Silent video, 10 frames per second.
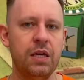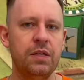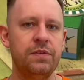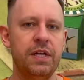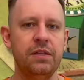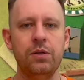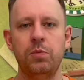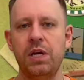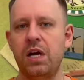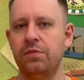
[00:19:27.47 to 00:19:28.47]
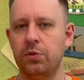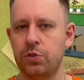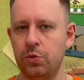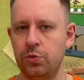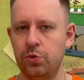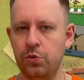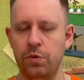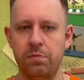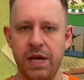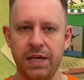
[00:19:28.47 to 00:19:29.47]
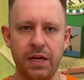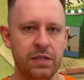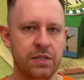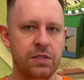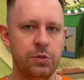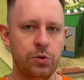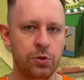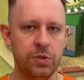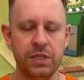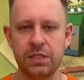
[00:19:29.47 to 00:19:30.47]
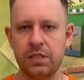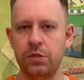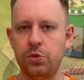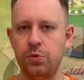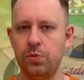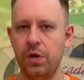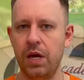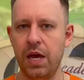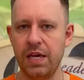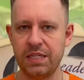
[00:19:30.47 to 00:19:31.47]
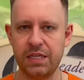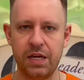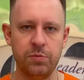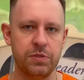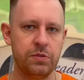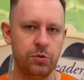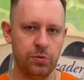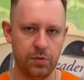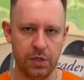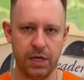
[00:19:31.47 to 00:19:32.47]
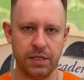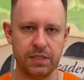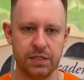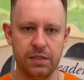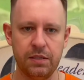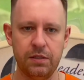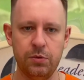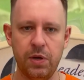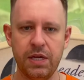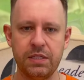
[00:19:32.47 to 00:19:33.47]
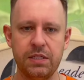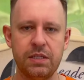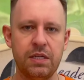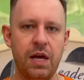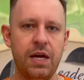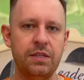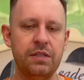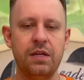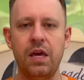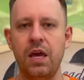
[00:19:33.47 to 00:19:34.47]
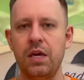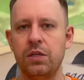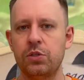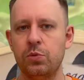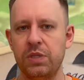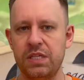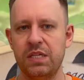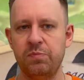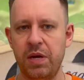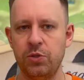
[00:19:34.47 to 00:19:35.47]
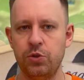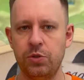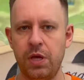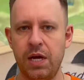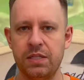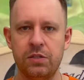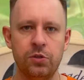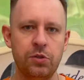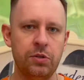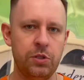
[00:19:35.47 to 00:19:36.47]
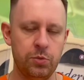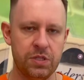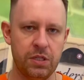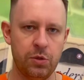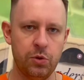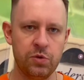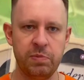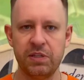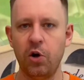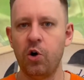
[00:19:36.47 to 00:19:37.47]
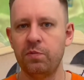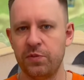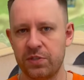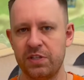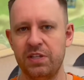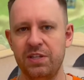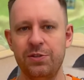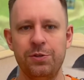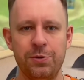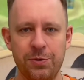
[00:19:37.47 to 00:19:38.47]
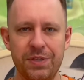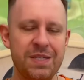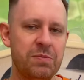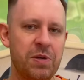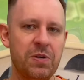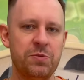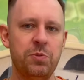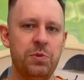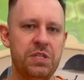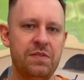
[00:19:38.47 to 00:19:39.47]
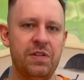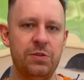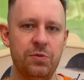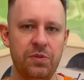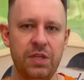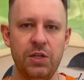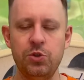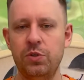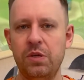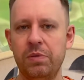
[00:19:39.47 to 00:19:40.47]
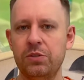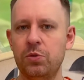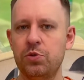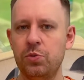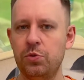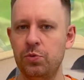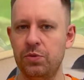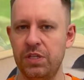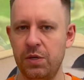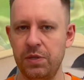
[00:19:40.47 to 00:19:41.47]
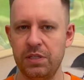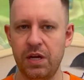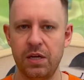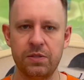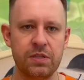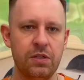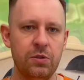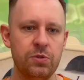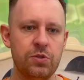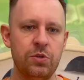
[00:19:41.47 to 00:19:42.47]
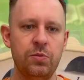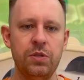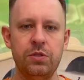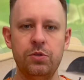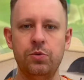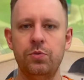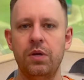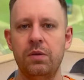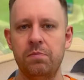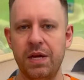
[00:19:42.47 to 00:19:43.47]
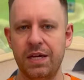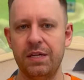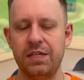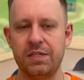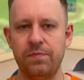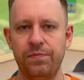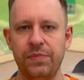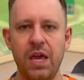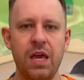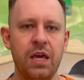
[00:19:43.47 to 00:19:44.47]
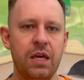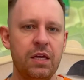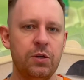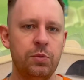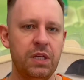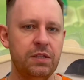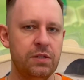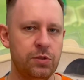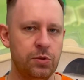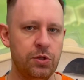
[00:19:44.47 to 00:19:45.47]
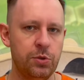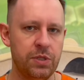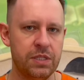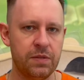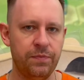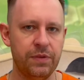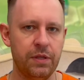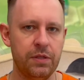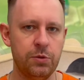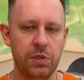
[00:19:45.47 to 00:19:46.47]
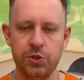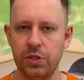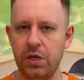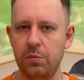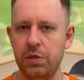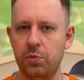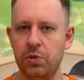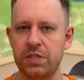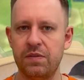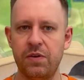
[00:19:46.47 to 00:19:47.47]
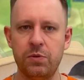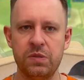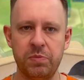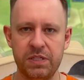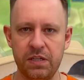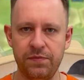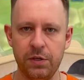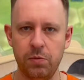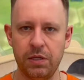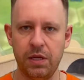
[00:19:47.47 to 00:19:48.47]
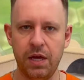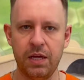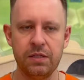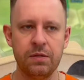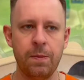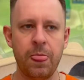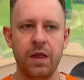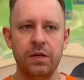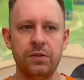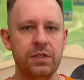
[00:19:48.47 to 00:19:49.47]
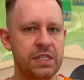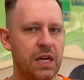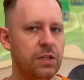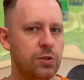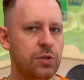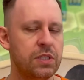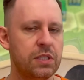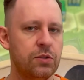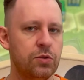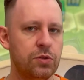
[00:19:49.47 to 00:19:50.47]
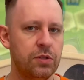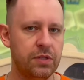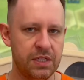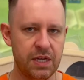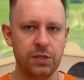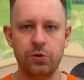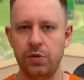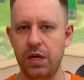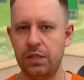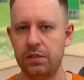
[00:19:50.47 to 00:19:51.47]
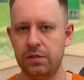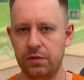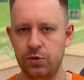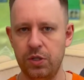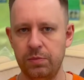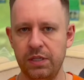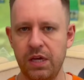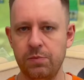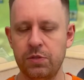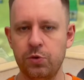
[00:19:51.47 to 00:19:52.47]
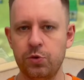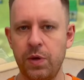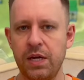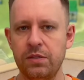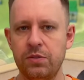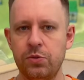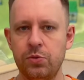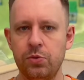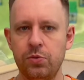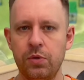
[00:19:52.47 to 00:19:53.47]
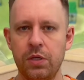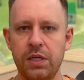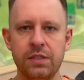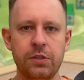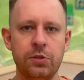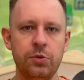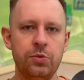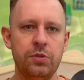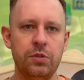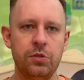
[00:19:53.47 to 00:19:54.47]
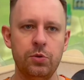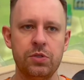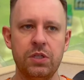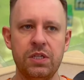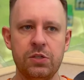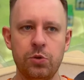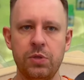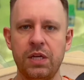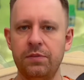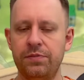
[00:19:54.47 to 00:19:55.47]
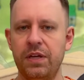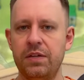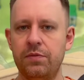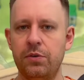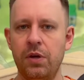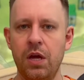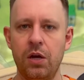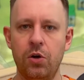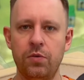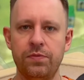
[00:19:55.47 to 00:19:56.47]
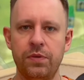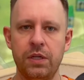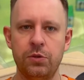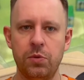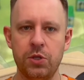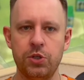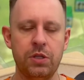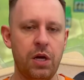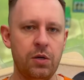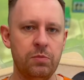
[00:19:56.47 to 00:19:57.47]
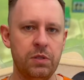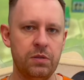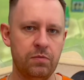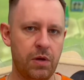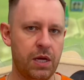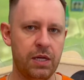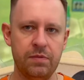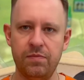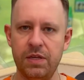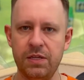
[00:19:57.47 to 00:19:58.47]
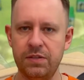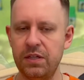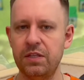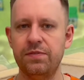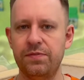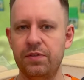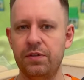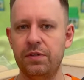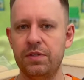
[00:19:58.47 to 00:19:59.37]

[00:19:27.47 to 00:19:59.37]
Then we have also new mechanics, new units, new hex types, new hexes added. So this expansion adds not only new scenarios, but obviously new units, because we receive a new nation, but also new terrain tiles, also new mechanics. Related to the units, the Russian army was a very specific one, and the designer and GMT Games tried to include those historical flavor of the Russian army, 18th